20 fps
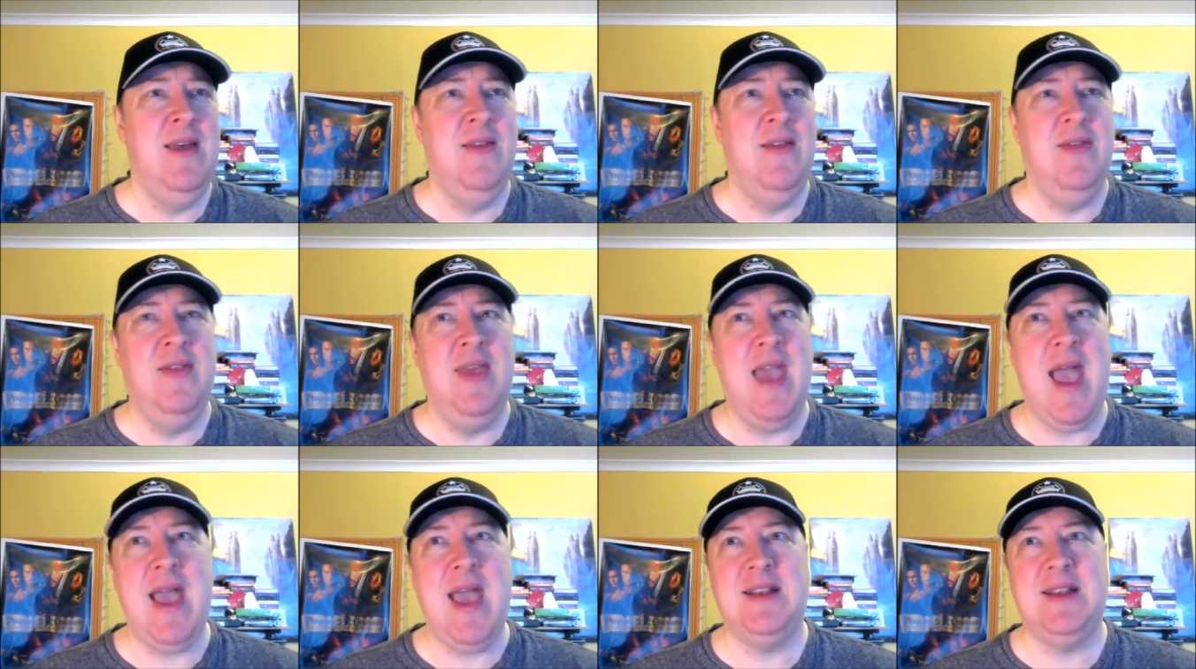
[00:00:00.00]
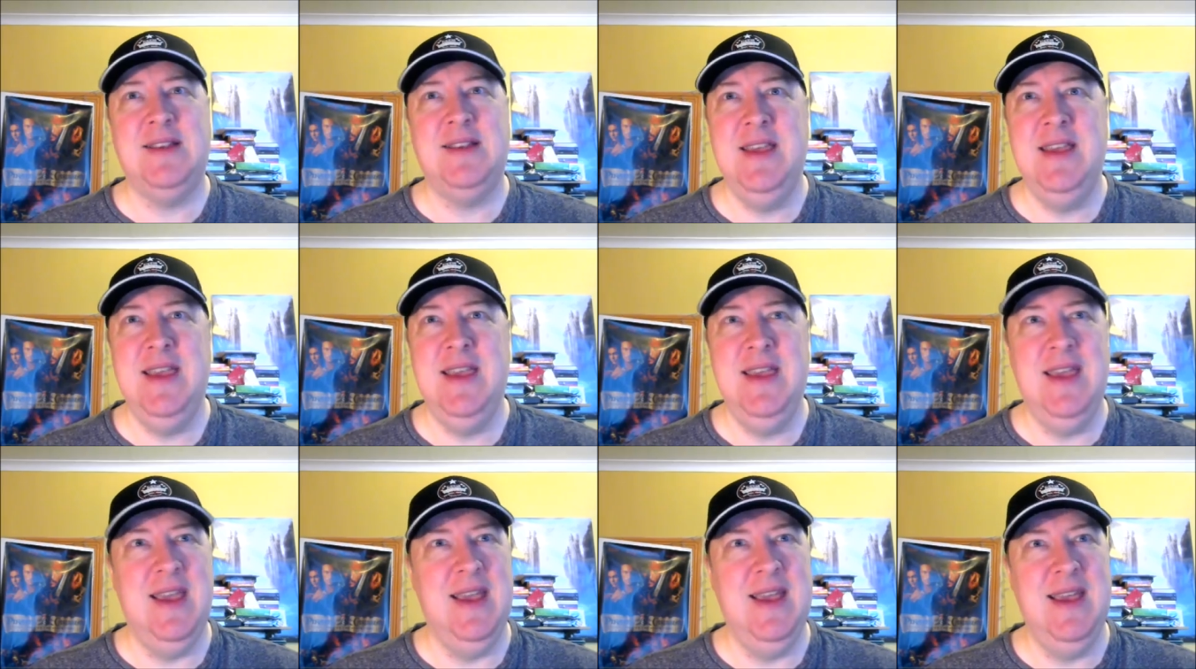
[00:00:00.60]
The
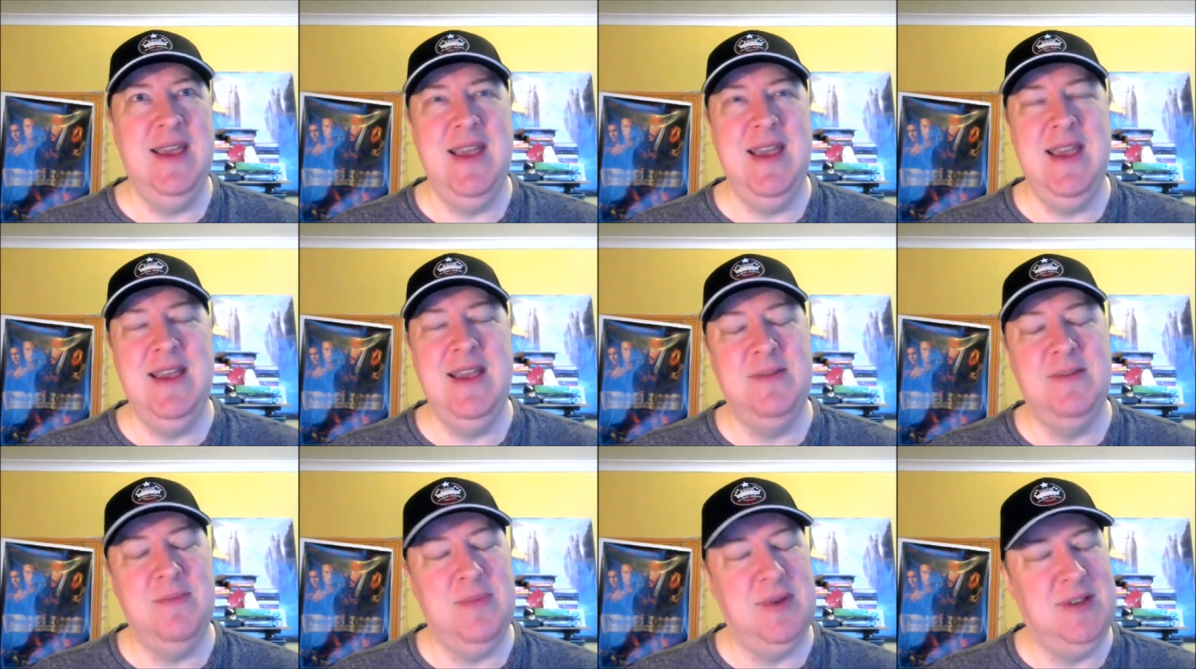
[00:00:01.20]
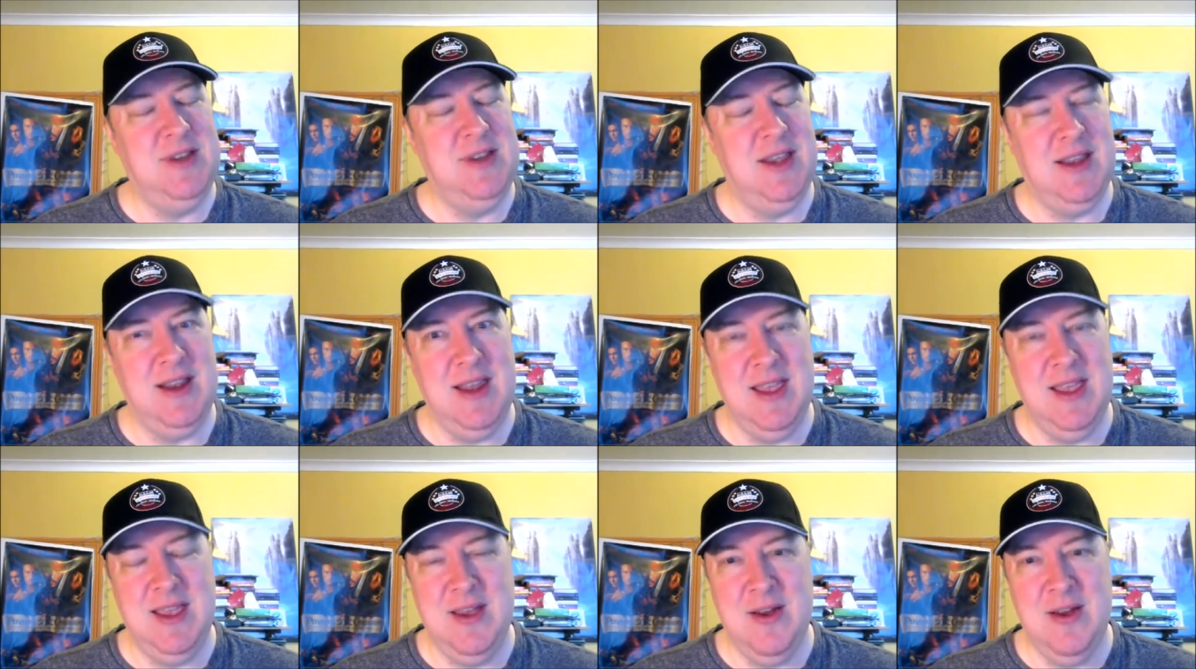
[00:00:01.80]
acting isn't
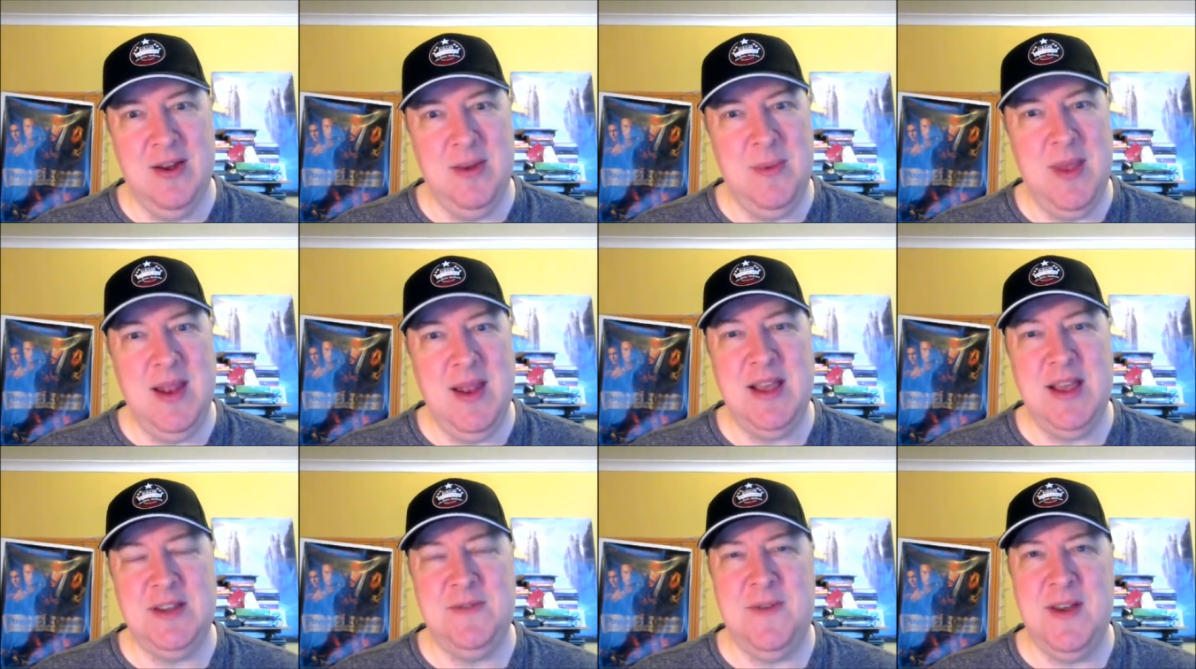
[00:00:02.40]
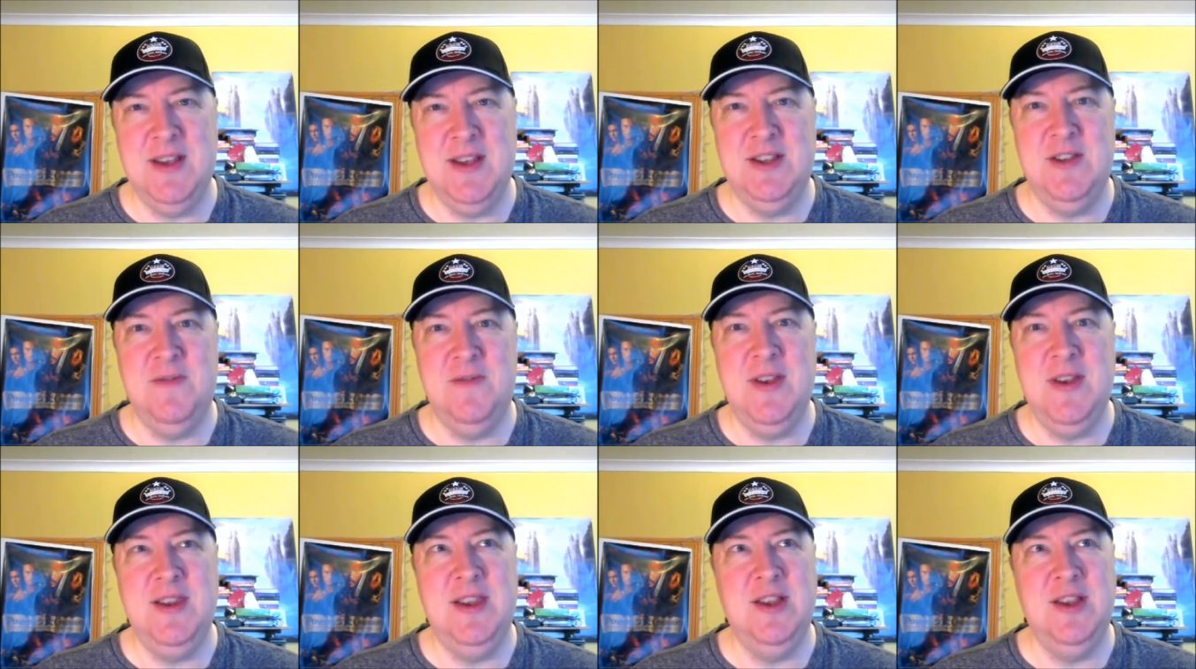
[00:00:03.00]
particularly good. I mean, let's face it,
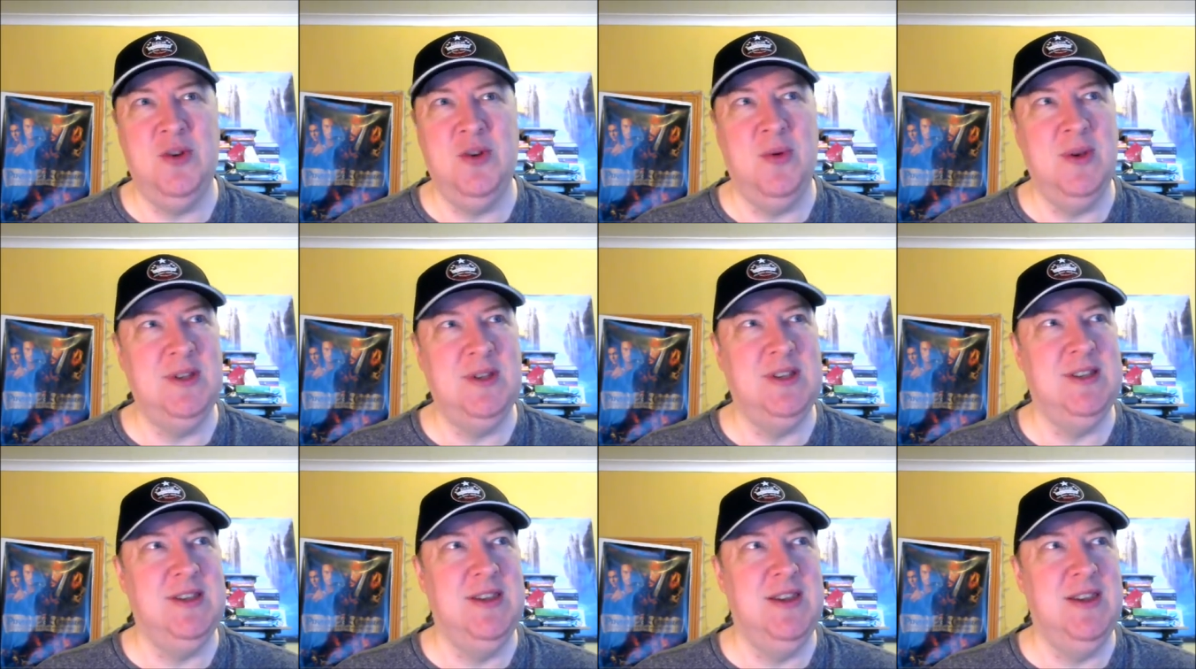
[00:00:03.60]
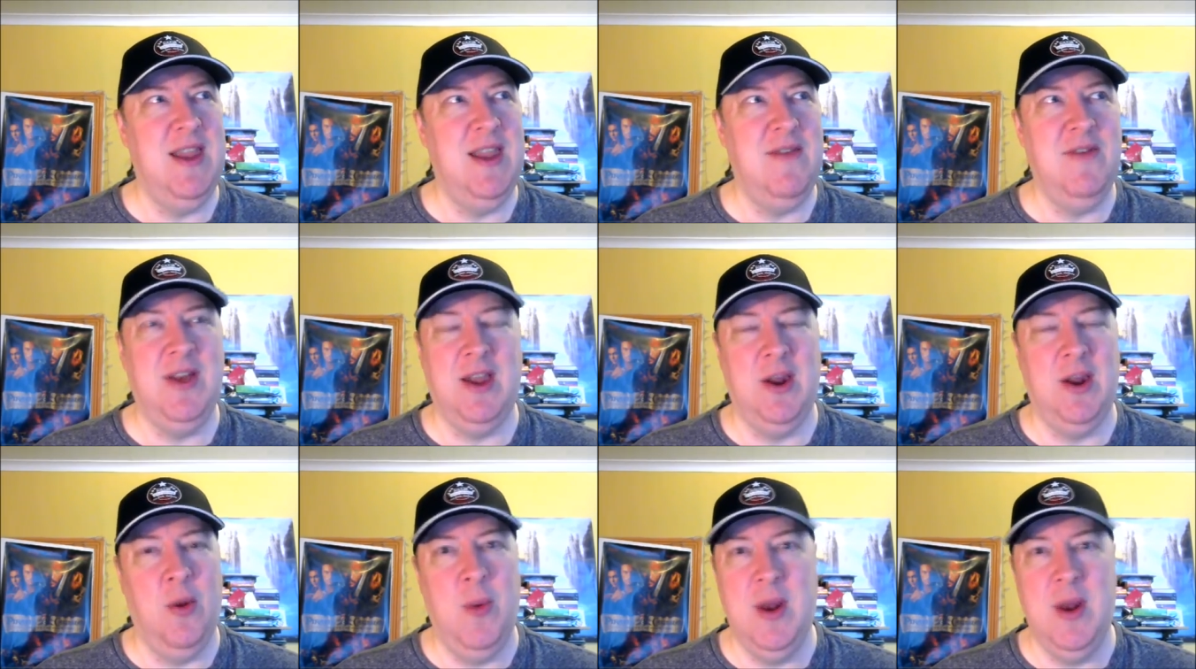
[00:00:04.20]
Vin Diesel is never
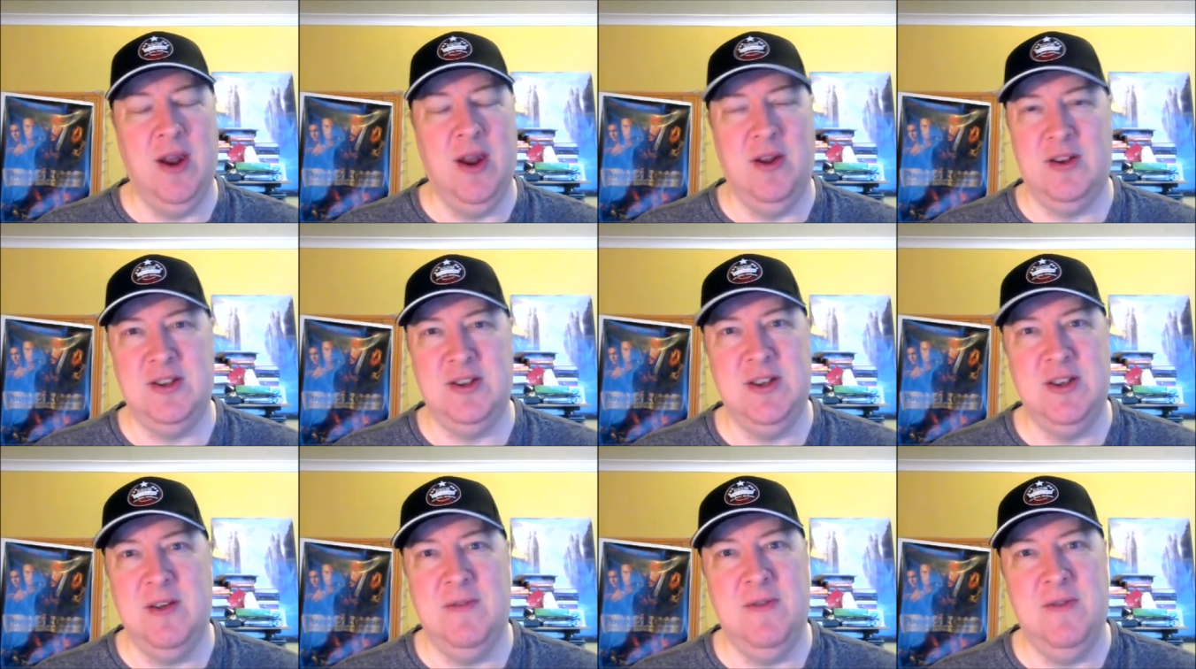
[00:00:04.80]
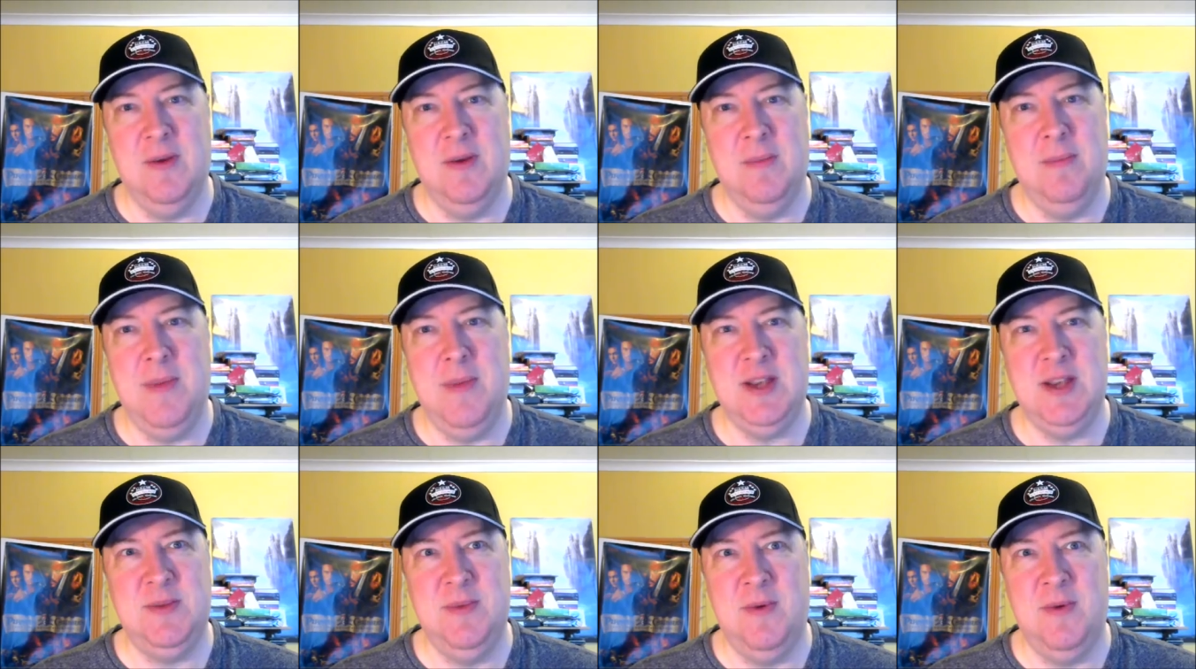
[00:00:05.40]
going to win an Oscar for
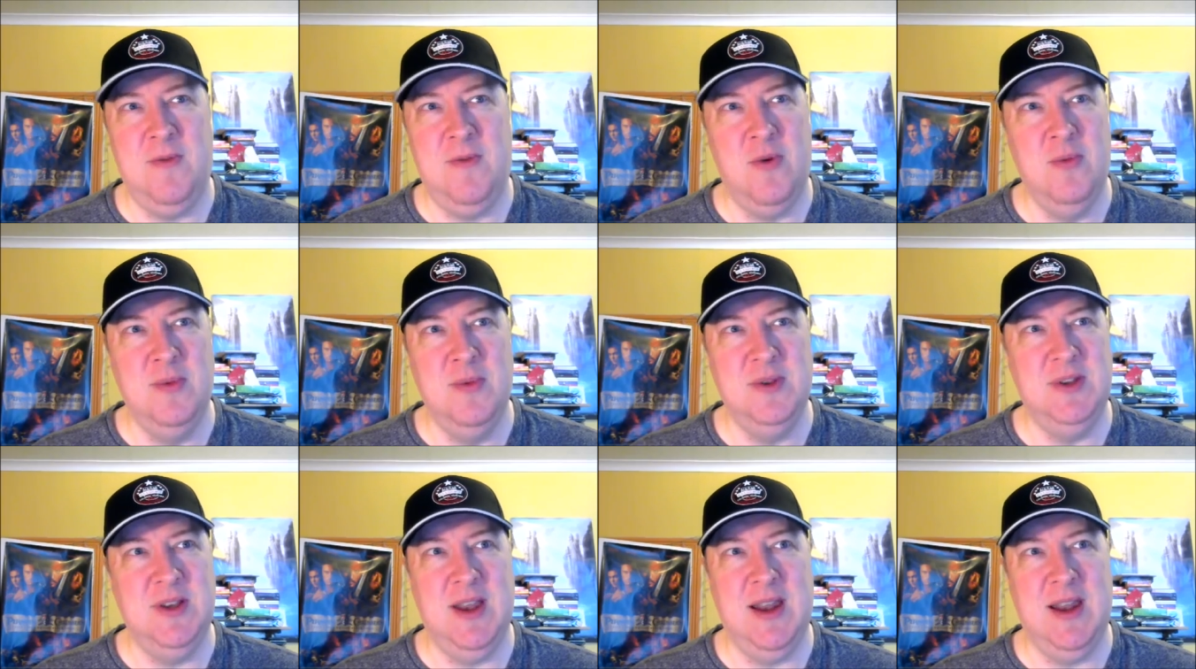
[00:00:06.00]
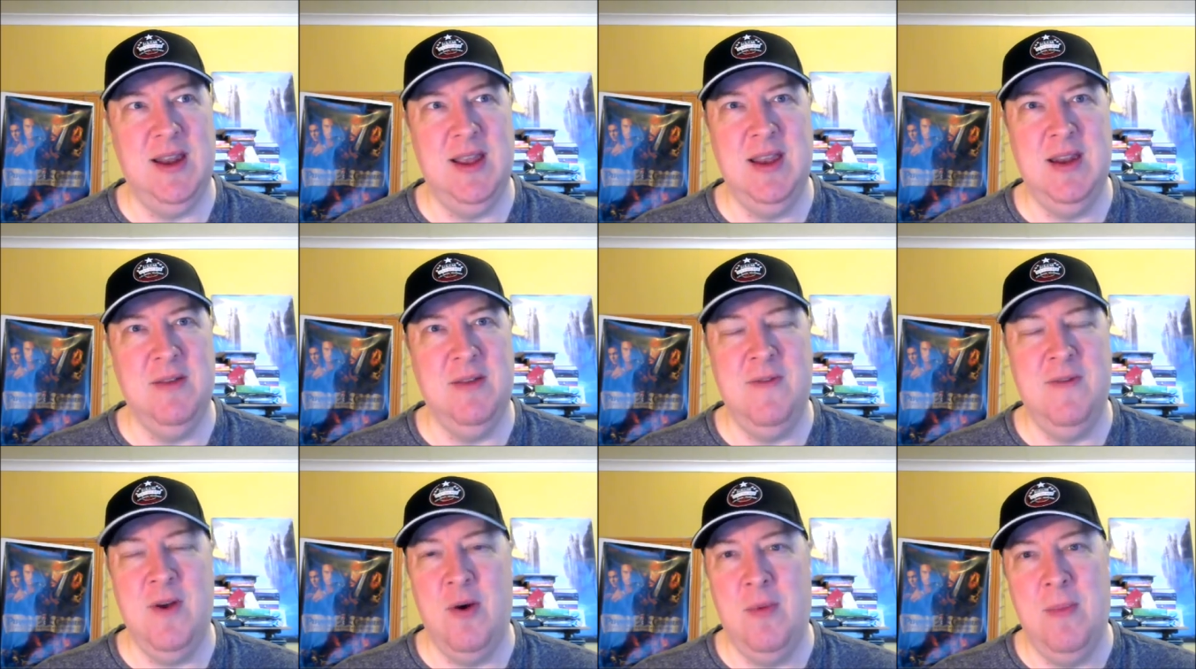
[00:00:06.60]
best performance in a
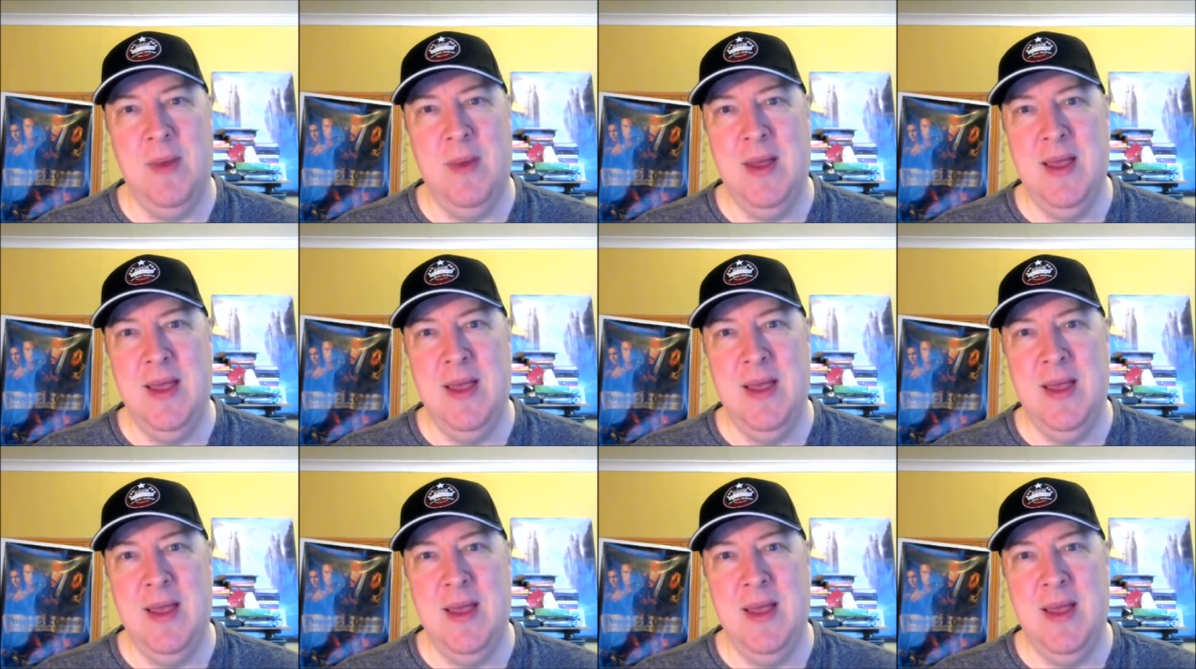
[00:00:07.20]
film.